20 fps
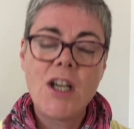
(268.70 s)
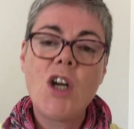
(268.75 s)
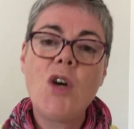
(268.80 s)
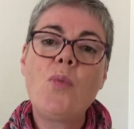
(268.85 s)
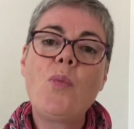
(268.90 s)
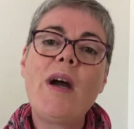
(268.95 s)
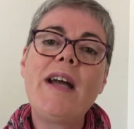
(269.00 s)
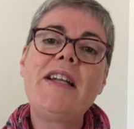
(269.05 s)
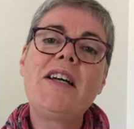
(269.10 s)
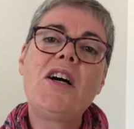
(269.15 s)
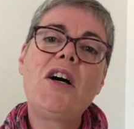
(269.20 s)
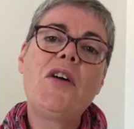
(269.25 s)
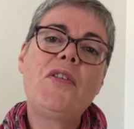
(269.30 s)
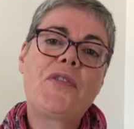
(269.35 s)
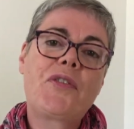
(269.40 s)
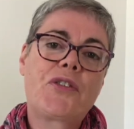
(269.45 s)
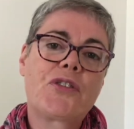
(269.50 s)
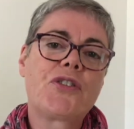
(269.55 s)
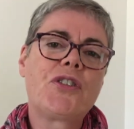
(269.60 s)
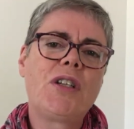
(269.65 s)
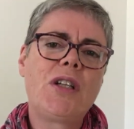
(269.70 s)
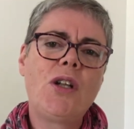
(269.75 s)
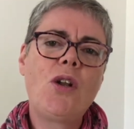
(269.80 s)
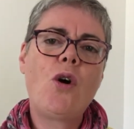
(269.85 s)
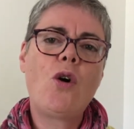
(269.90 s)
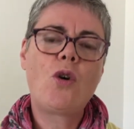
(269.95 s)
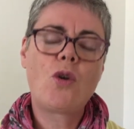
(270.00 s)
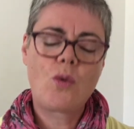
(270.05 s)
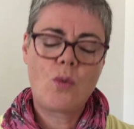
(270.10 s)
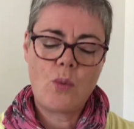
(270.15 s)
And when, after a
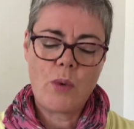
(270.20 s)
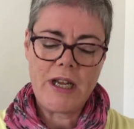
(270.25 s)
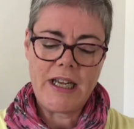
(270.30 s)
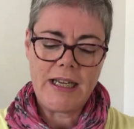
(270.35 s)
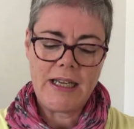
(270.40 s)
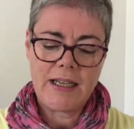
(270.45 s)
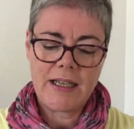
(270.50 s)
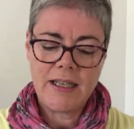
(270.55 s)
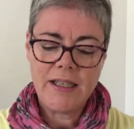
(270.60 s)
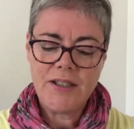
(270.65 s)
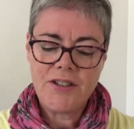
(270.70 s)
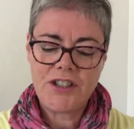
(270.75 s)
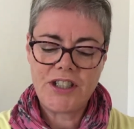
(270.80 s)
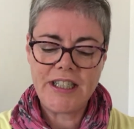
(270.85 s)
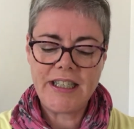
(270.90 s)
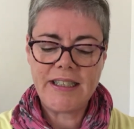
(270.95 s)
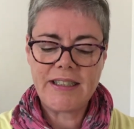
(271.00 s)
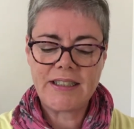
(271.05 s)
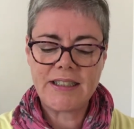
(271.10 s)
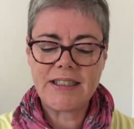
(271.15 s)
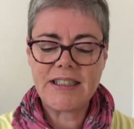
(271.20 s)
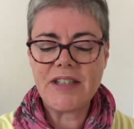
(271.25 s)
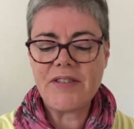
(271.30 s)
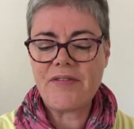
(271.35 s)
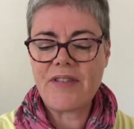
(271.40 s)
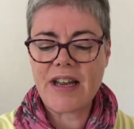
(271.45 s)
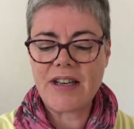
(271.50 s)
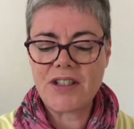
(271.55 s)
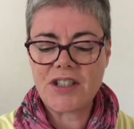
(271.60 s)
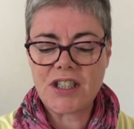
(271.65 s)
long week, Jesus
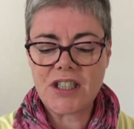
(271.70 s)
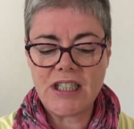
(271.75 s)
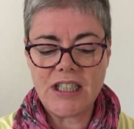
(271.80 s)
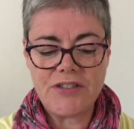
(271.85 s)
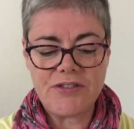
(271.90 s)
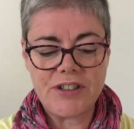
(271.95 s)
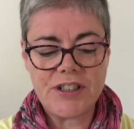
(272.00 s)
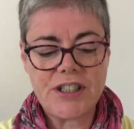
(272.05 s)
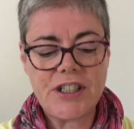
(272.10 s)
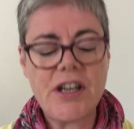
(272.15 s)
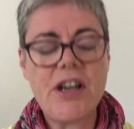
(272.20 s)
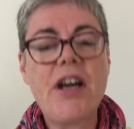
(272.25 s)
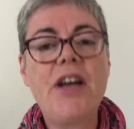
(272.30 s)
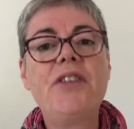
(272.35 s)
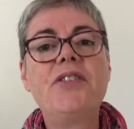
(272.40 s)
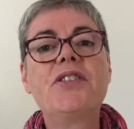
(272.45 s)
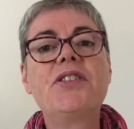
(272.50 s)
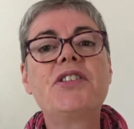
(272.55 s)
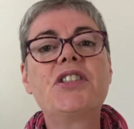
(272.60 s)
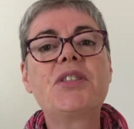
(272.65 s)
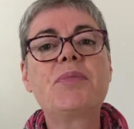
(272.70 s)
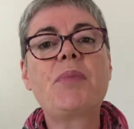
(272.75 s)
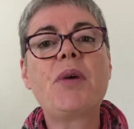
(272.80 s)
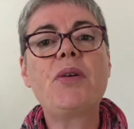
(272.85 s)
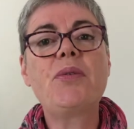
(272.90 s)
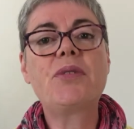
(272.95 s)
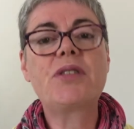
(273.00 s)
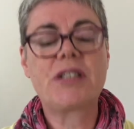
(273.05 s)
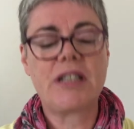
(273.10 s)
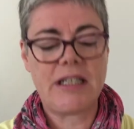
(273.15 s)
eventually returned and
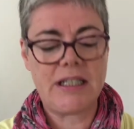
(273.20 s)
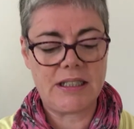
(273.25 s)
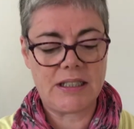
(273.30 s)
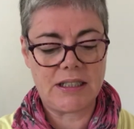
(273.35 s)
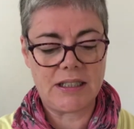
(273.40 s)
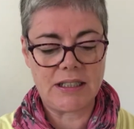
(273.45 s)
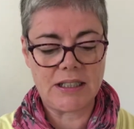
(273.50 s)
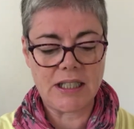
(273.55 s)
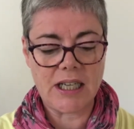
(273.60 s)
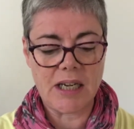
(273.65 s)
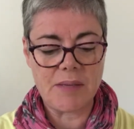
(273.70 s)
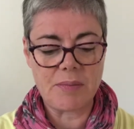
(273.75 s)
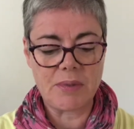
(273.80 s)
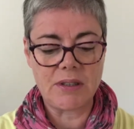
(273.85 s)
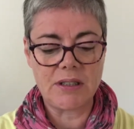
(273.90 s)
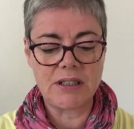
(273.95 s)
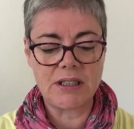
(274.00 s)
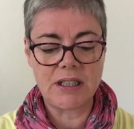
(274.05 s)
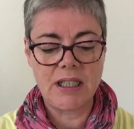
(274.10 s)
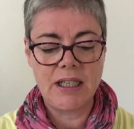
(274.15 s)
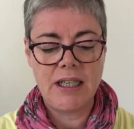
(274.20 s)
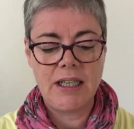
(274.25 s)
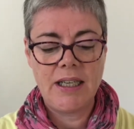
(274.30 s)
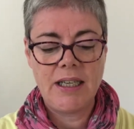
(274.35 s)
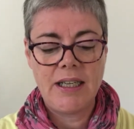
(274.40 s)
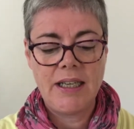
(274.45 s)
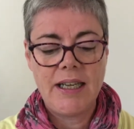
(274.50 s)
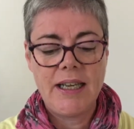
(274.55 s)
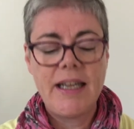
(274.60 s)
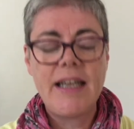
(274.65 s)
spoke to his disciples,
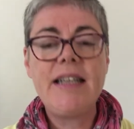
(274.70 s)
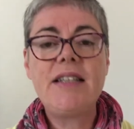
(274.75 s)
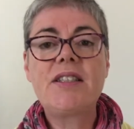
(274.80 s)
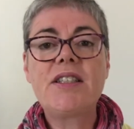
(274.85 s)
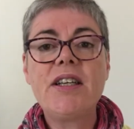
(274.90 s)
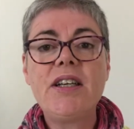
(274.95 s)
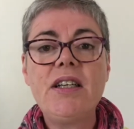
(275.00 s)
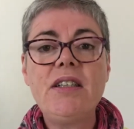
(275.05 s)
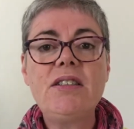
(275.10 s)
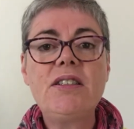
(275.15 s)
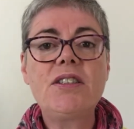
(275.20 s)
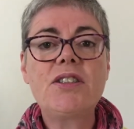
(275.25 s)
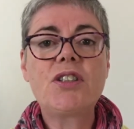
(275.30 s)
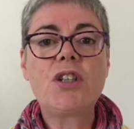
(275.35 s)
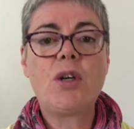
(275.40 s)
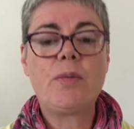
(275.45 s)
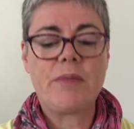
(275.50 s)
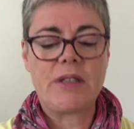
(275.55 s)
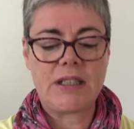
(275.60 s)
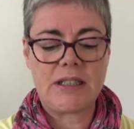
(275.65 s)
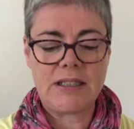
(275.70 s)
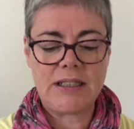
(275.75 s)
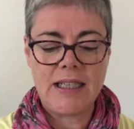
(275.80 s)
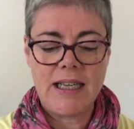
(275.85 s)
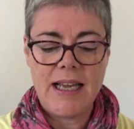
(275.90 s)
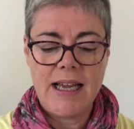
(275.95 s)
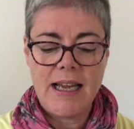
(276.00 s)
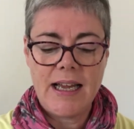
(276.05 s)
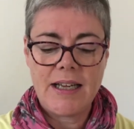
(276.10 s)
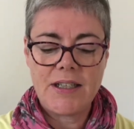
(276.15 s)
he turned to Thomas
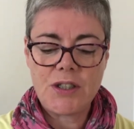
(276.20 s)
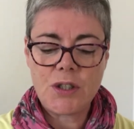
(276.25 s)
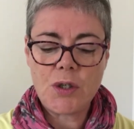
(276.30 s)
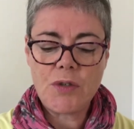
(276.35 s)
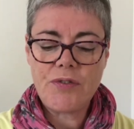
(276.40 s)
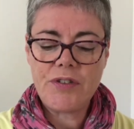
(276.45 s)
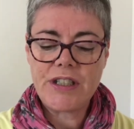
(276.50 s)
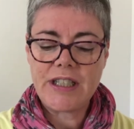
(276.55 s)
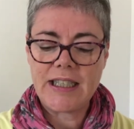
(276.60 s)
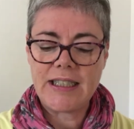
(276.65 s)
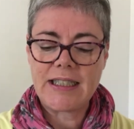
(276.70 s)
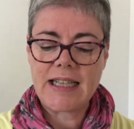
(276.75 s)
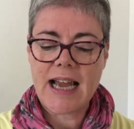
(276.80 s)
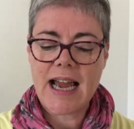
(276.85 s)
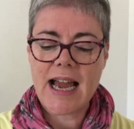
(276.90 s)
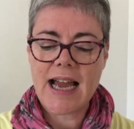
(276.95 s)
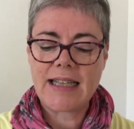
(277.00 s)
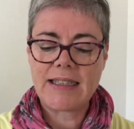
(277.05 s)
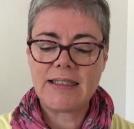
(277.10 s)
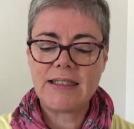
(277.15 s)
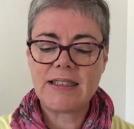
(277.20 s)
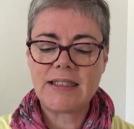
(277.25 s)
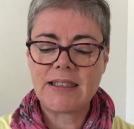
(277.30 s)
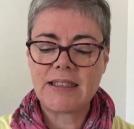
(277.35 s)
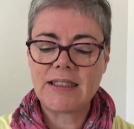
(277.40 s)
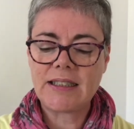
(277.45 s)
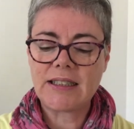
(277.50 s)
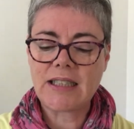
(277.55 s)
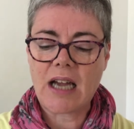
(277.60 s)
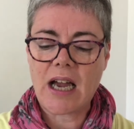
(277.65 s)
and offered his hands
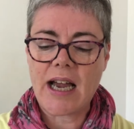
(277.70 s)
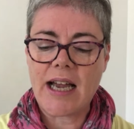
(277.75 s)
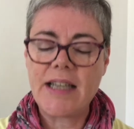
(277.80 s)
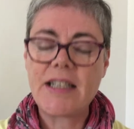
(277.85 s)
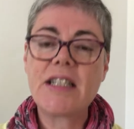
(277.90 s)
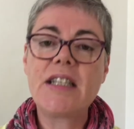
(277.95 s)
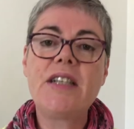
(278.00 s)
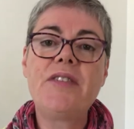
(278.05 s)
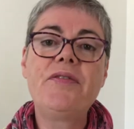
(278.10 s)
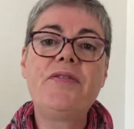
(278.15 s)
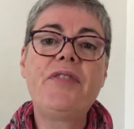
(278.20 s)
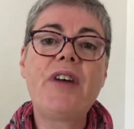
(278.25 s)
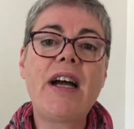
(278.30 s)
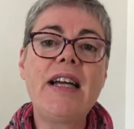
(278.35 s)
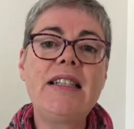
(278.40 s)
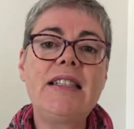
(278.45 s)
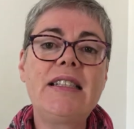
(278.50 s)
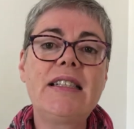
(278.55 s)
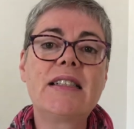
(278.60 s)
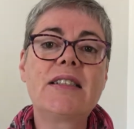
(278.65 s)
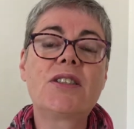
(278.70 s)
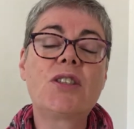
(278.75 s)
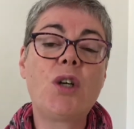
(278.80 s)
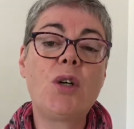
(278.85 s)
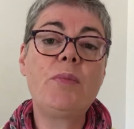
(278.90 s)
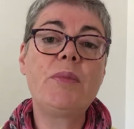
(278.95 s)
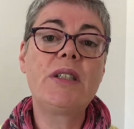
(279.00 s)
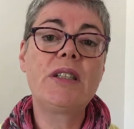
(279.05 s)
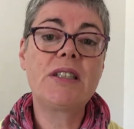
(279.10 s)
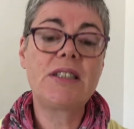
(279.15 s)
and side, inviting
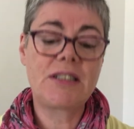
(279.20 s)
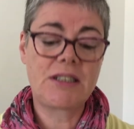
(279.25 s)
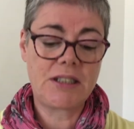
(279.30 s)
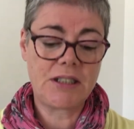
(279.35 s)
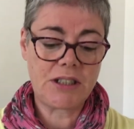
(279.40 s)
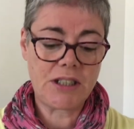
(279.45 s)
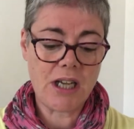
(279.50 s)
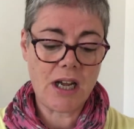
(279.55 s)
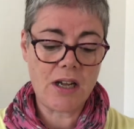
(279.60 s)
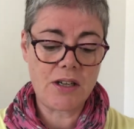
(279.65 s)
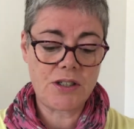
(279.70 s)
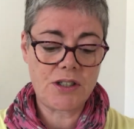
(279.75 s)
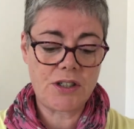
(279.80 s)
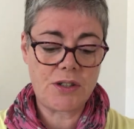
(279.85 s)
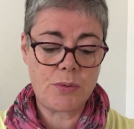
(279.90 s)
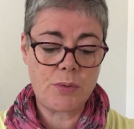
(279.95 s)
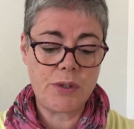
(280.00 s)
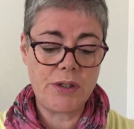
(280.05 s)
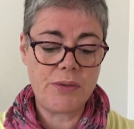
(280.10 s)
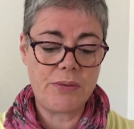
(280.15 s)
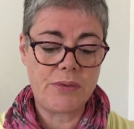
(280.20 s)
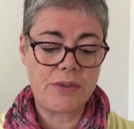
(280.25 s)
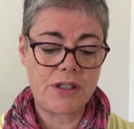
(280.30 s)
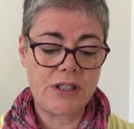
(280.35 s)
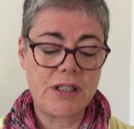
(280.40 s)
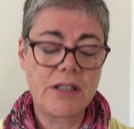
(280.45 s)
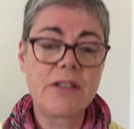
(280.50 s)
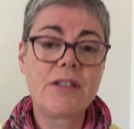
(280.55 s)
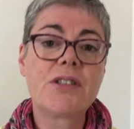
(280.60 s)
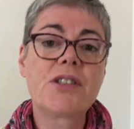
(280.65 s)
Thomas to touch the
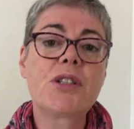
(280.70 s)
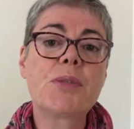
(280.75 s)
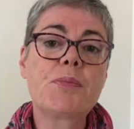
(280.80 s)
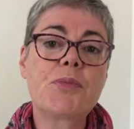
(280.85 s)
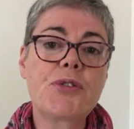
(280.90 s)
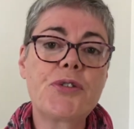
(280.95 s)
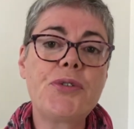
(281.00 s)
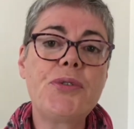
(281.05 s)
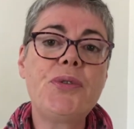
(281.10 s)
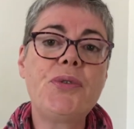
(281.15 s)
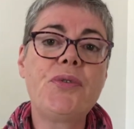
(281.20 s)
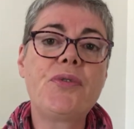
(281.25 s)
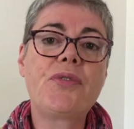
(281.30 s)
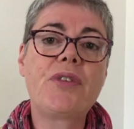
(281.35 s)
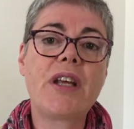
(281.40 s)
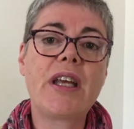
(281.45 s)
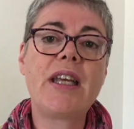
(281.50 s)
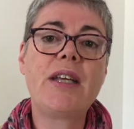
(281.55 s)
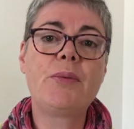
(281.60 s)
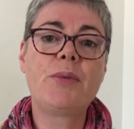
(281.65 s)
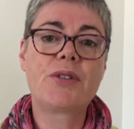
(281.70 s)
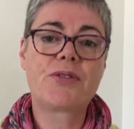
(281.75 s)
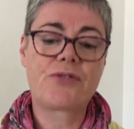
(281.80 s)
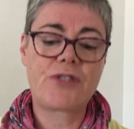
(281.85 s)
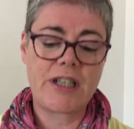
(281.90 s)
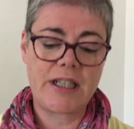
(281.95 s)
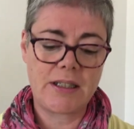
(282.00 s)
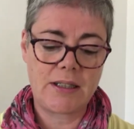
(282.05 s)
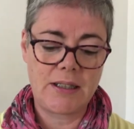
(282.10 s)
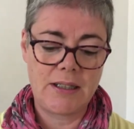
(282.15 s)
wounds to prove that he was
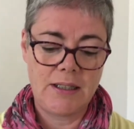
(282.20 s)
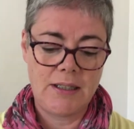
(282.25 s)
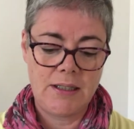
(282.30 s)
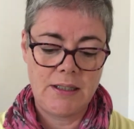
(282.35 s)
real.